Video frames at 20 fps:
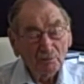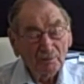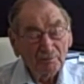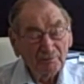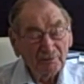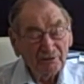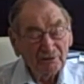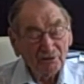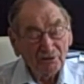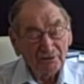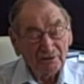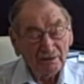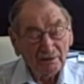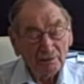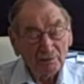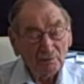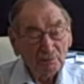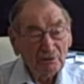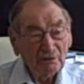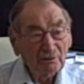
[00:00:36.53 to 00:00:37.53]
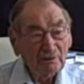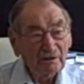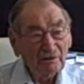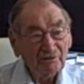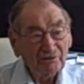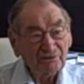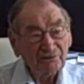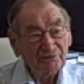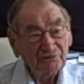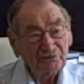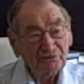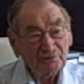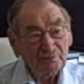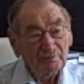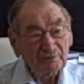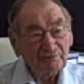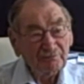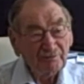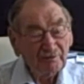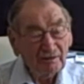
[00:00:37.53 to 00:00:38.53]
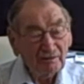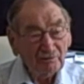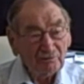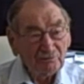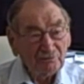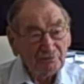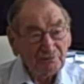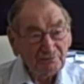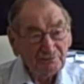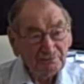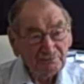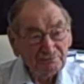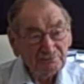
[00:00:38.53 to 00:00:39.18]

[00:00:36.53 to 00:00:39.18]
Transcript: When we got there, there were no Hurricanes to be found.